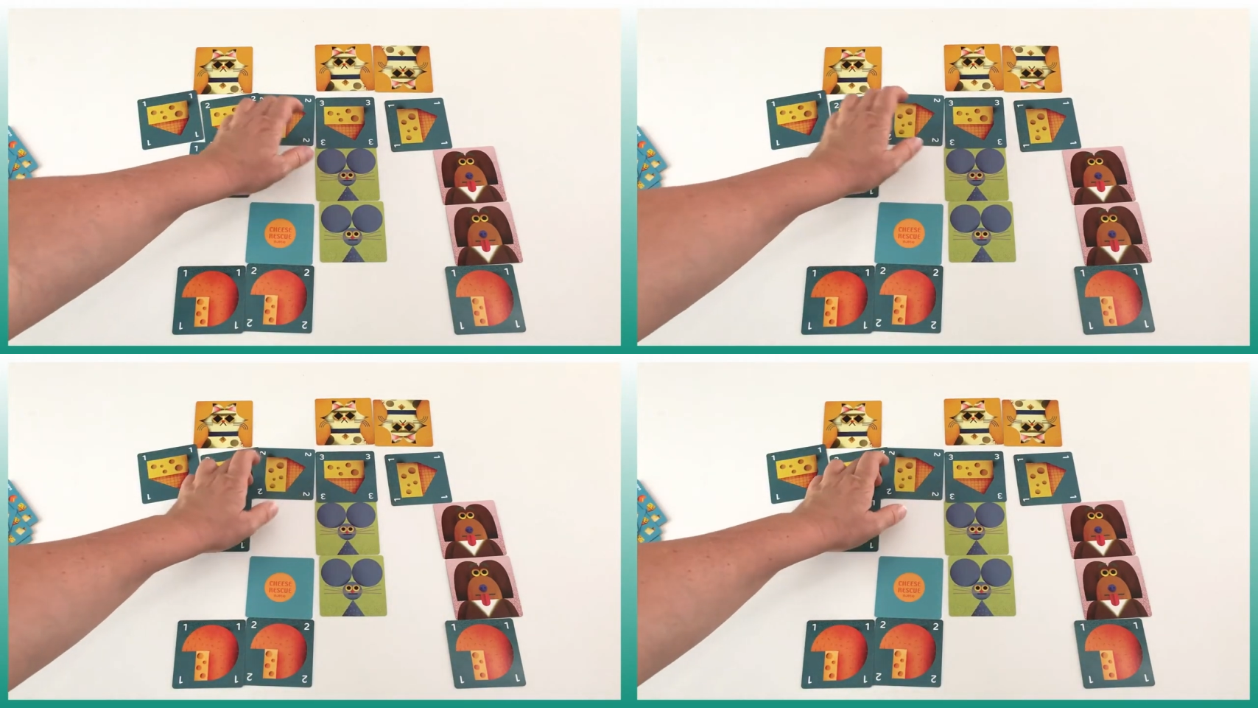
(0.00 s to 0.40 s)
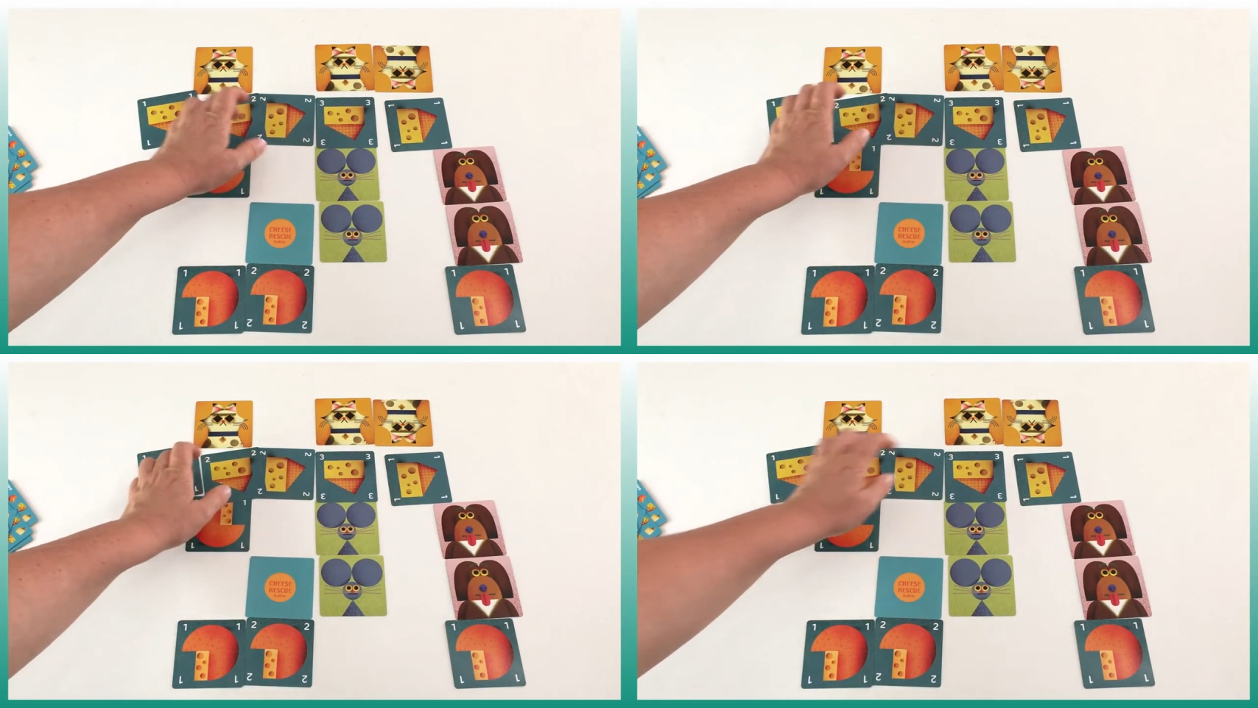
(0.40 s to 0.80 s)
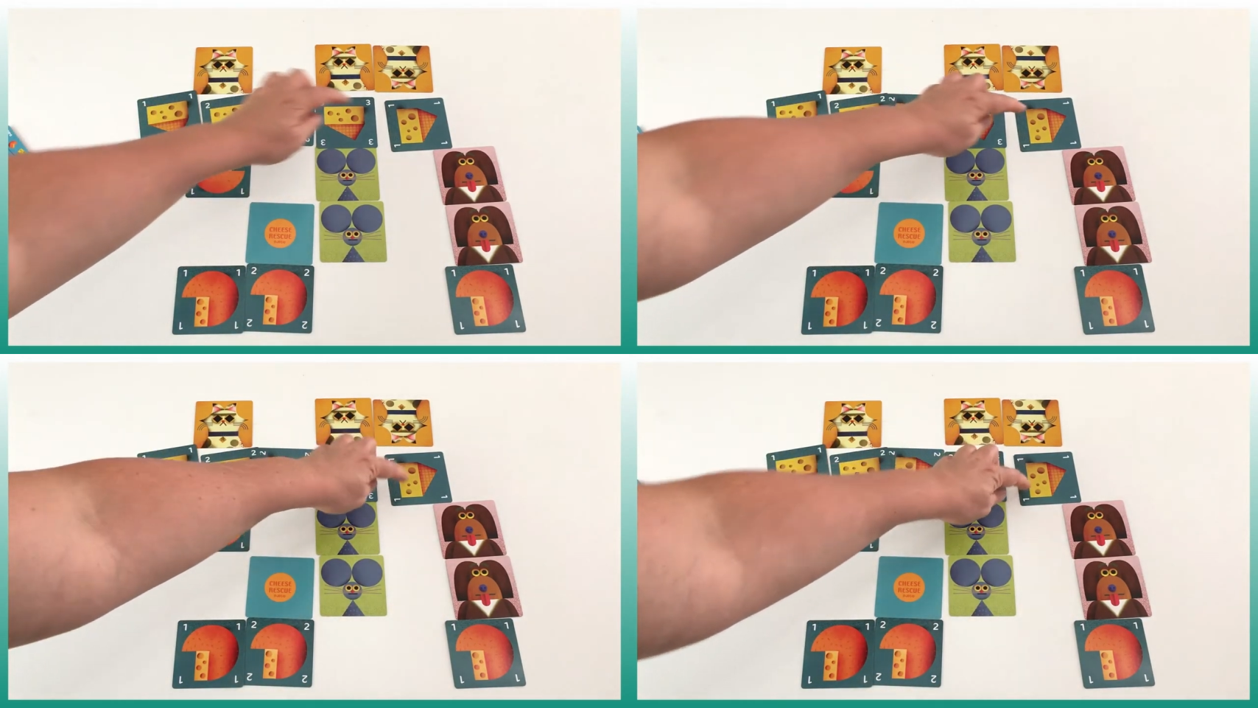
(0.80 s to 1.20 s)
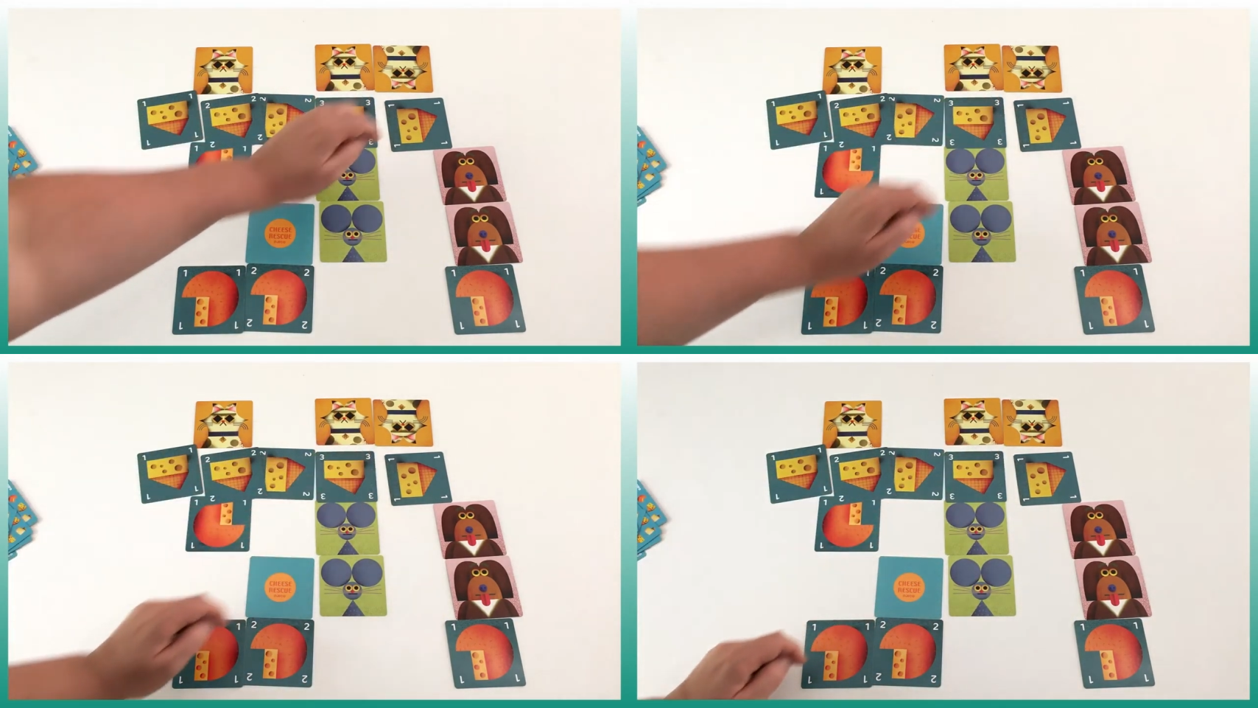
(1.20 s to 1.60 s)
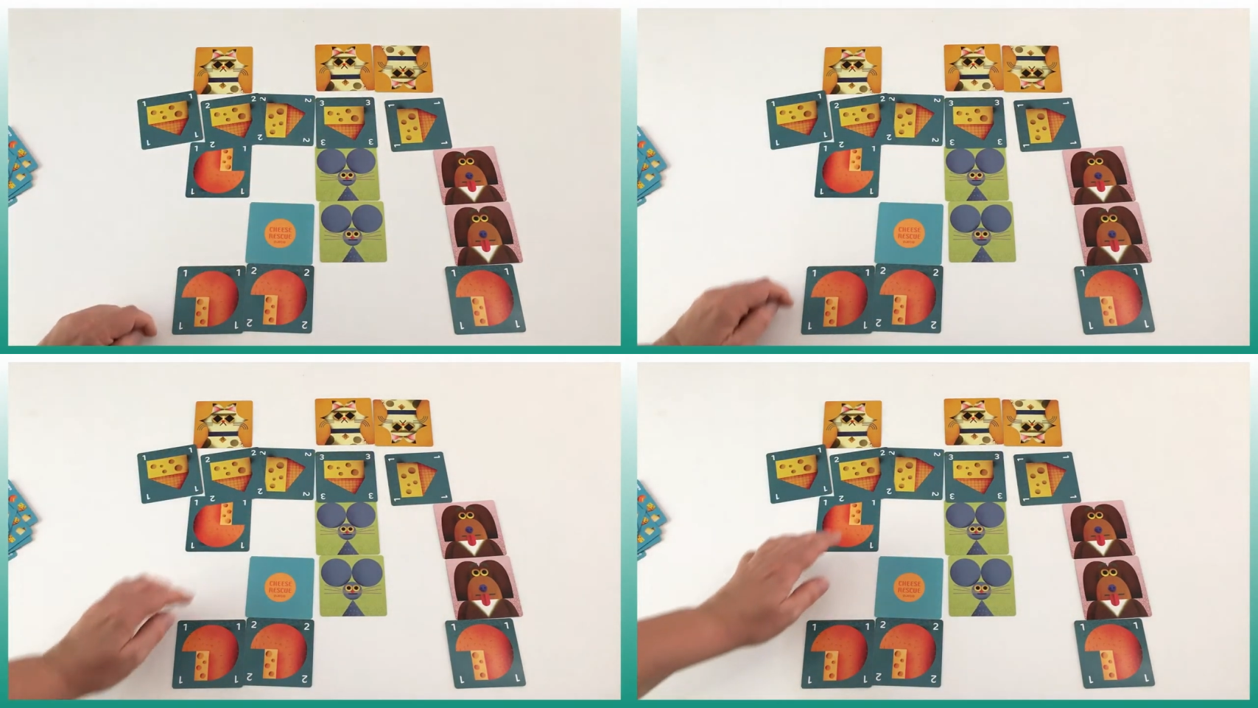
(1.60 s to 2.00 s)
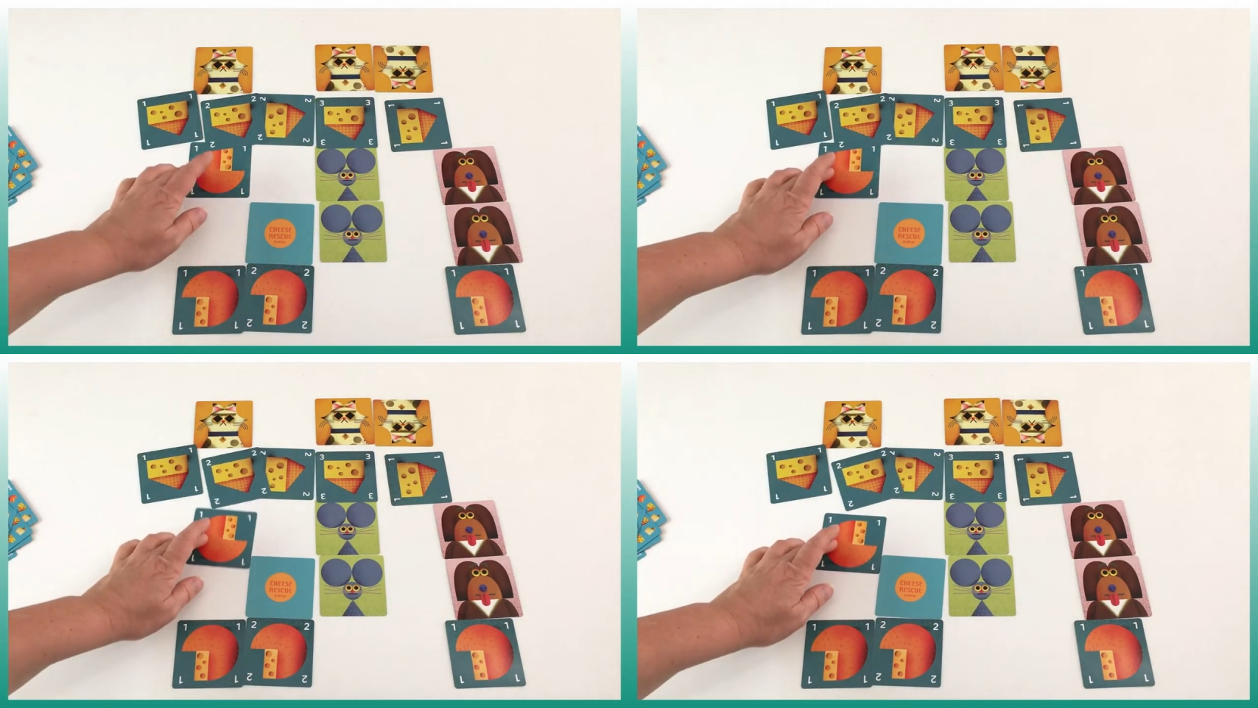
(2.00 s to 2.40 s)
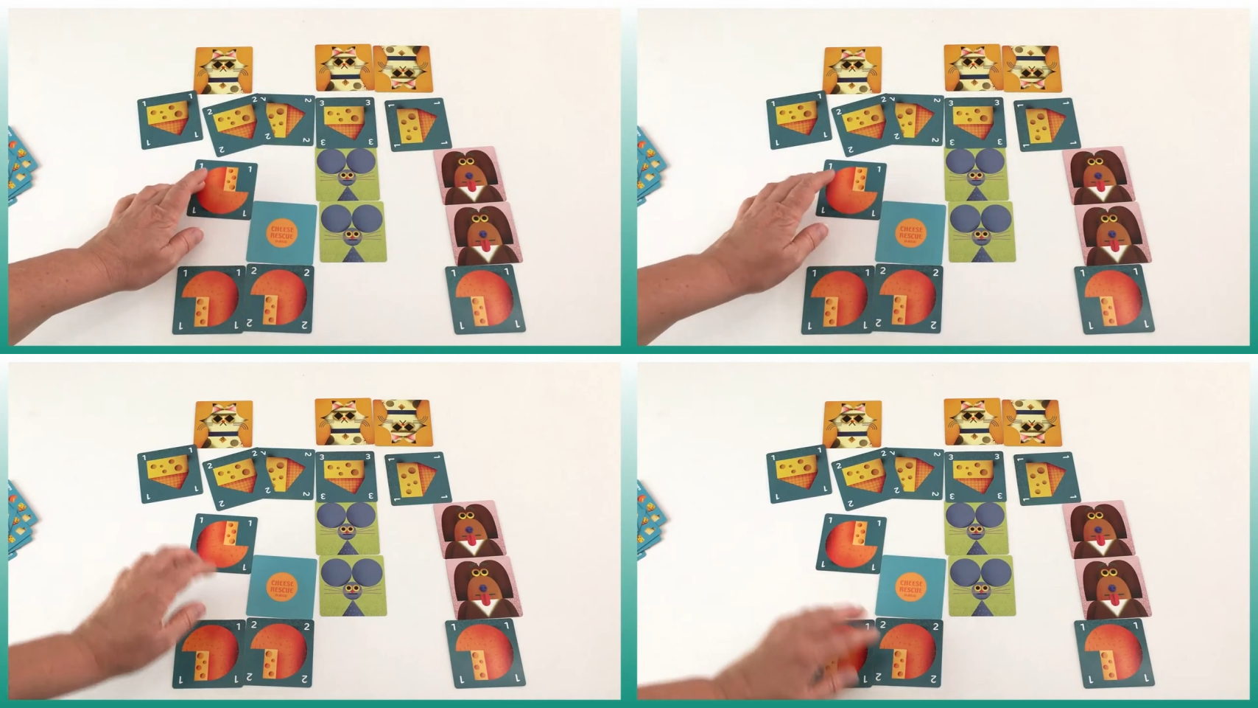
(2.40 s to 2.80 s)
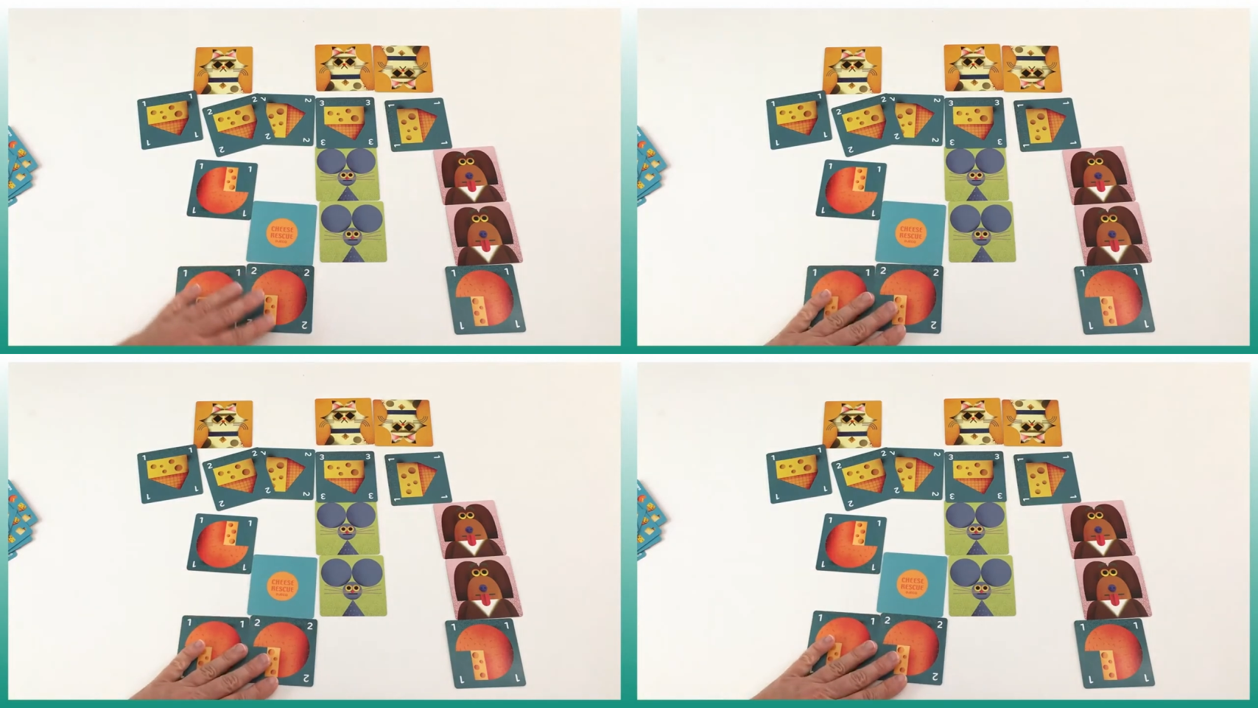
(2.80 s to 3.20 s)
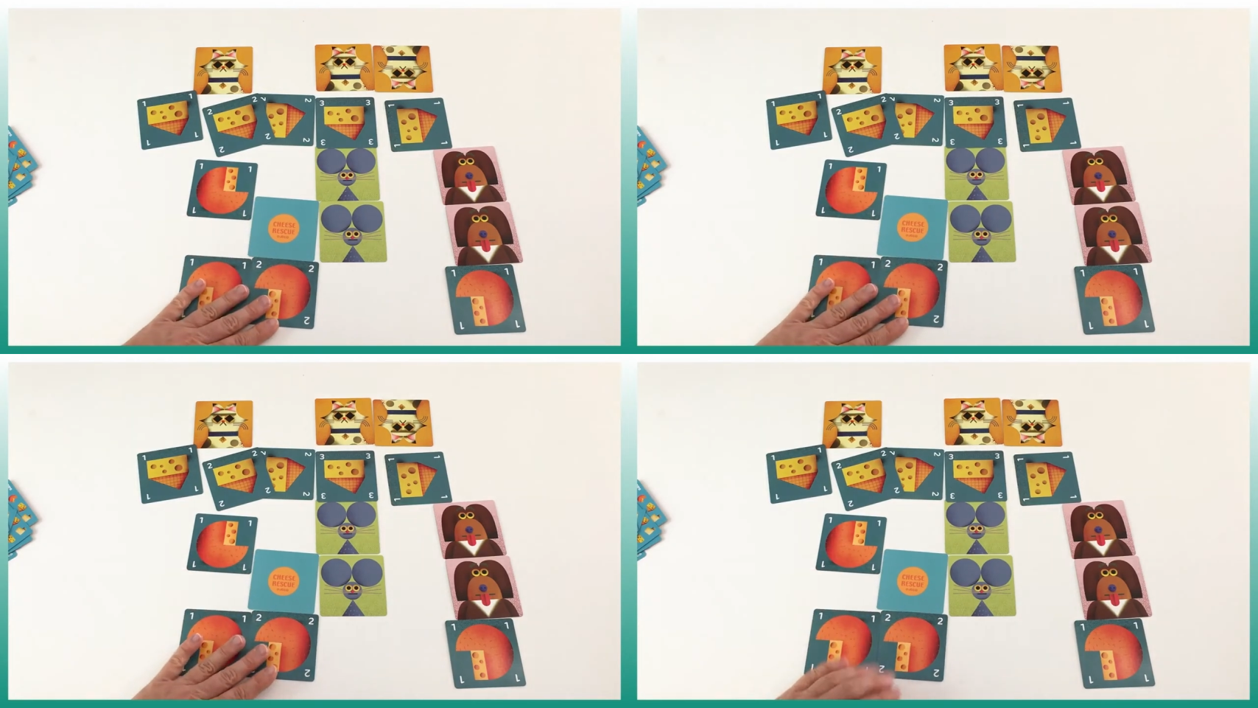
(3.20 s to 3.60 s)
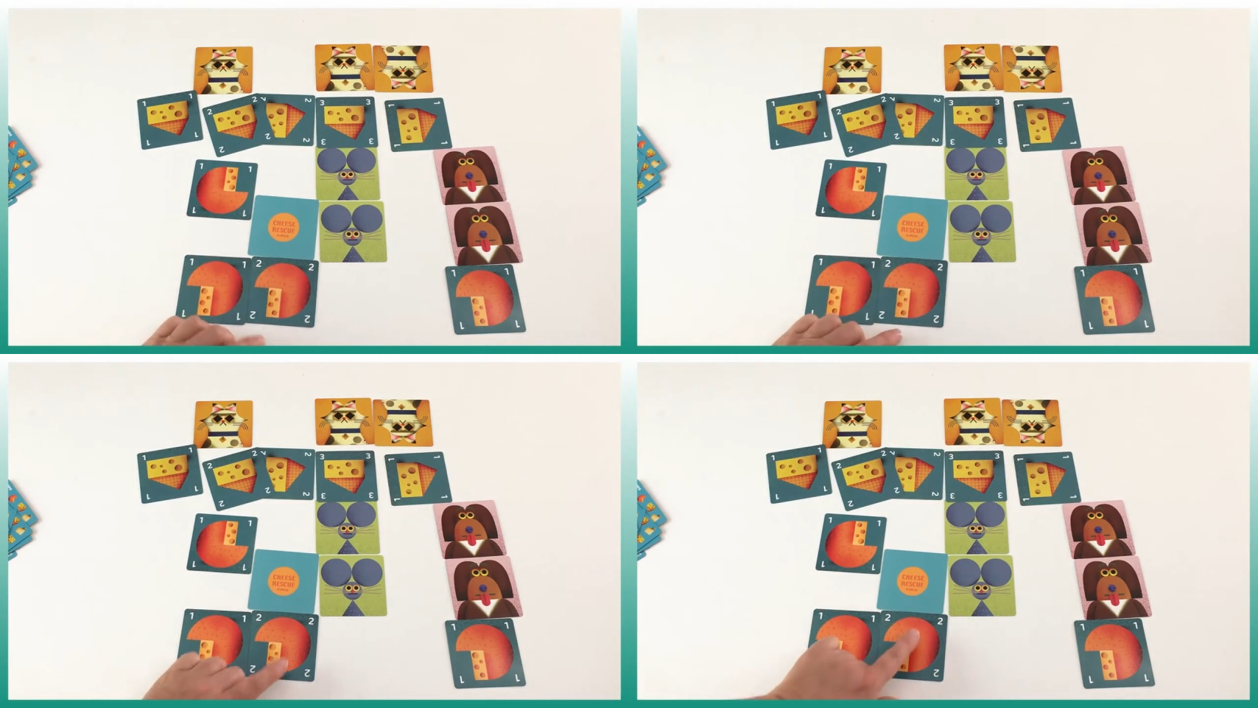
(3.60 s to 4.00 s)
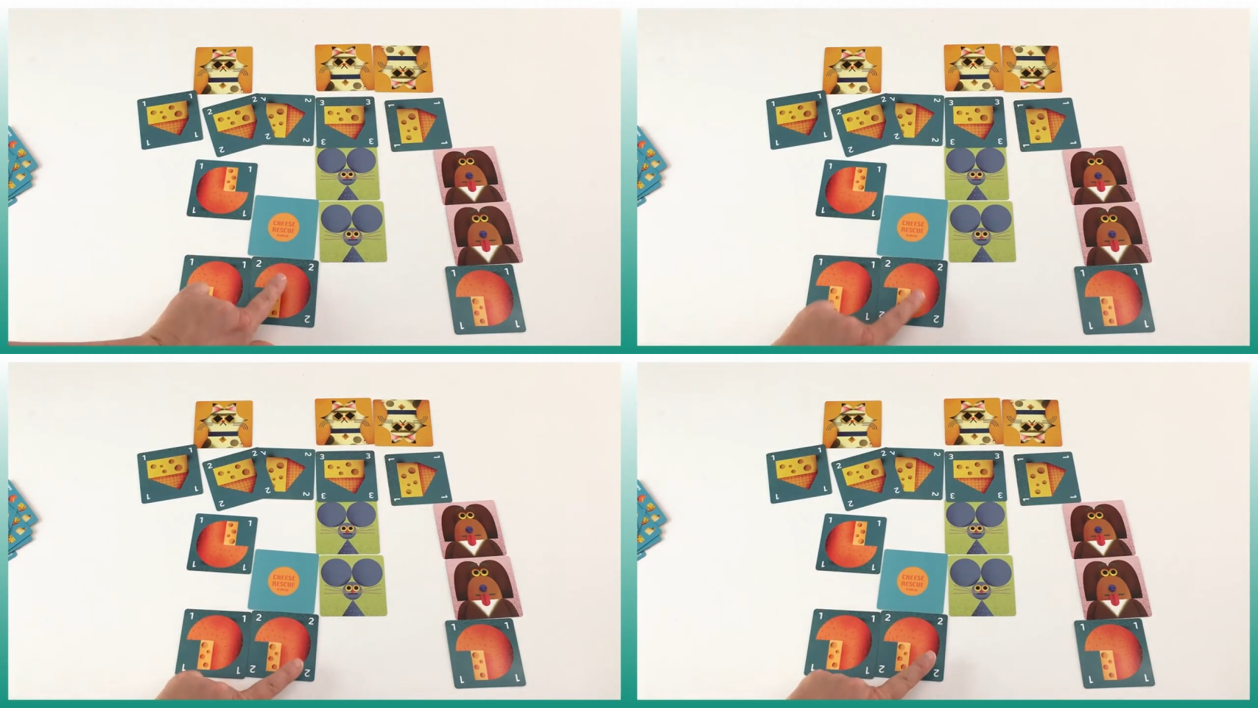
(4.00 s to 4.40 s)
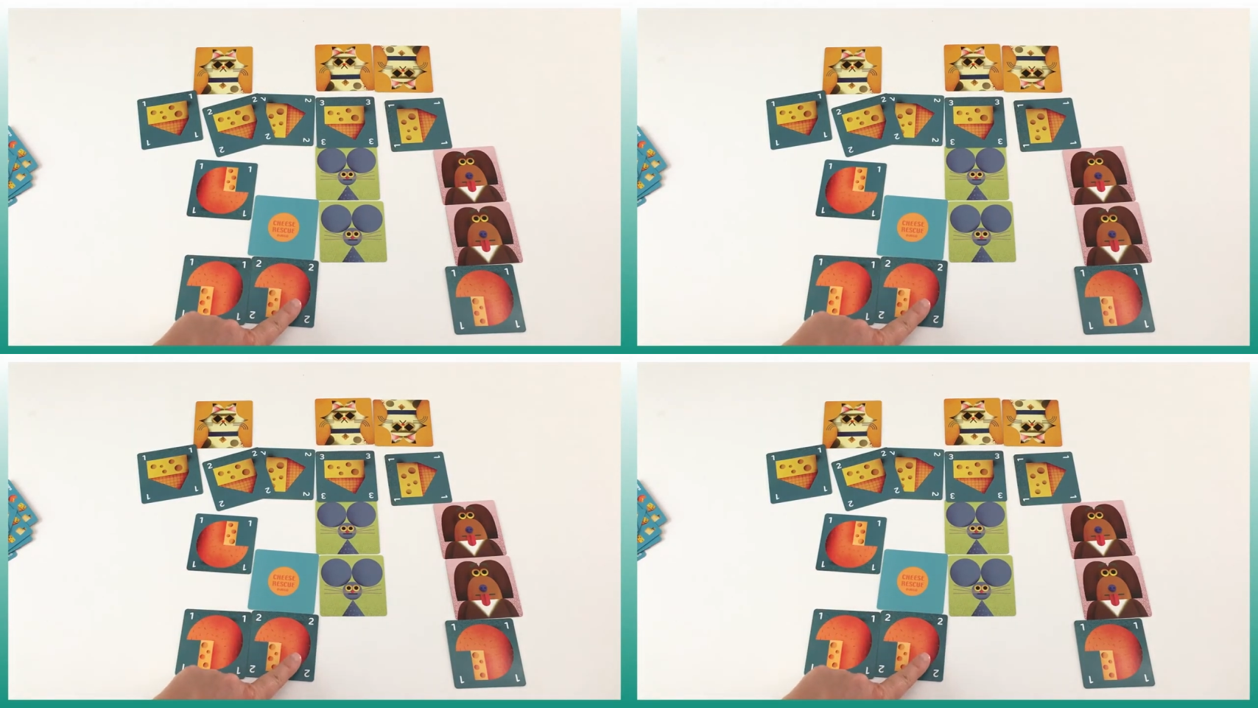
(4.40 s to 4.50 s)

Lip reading: Nobody's mouth can be seen.